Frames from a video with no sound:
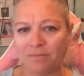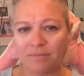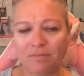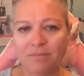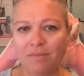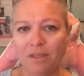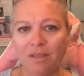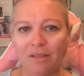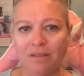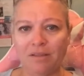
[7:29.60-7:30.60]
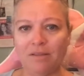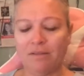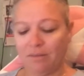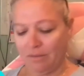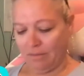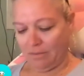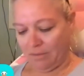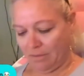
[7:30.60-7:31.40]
[no speech]